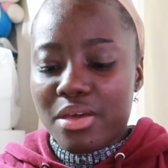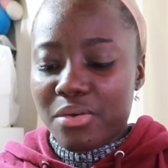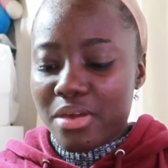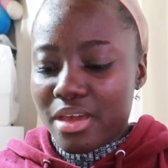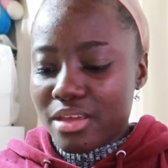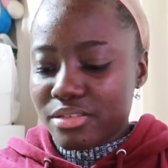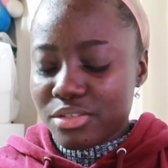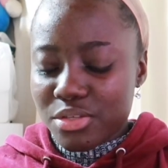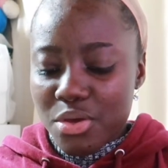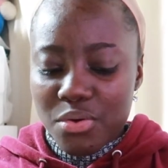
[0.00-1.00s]
Okay,
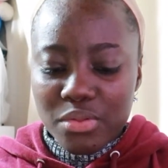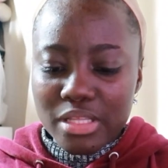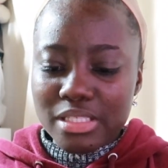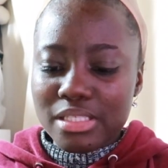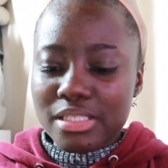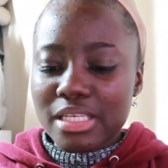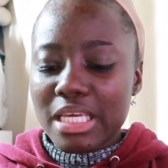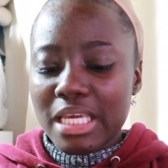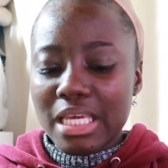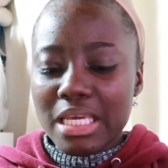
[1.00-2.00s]
so let's
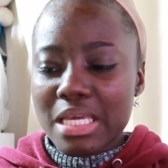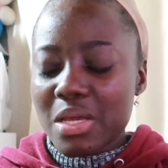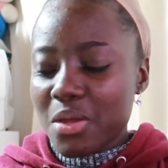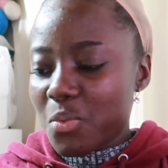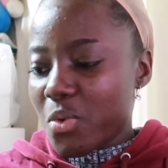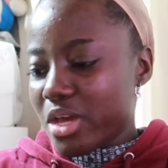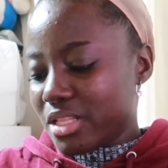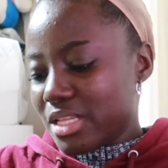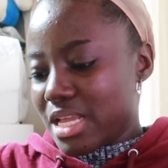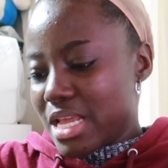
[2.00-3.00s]
see what
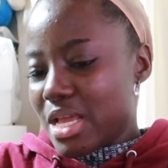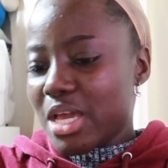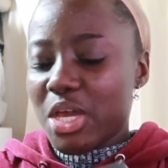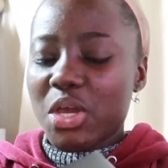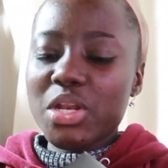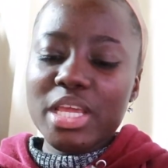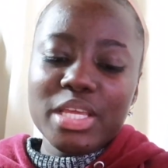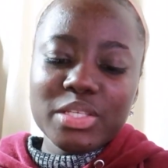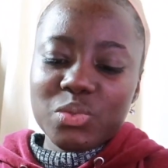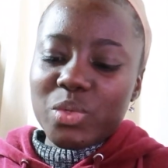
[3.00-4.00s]

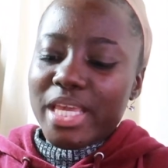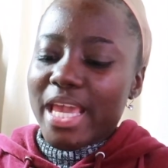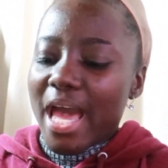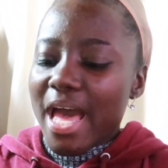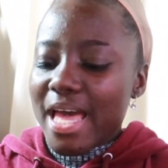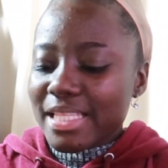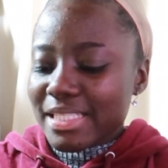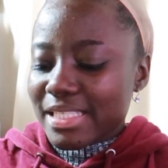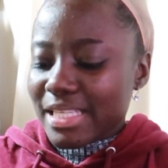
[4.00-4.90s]
goodies we got.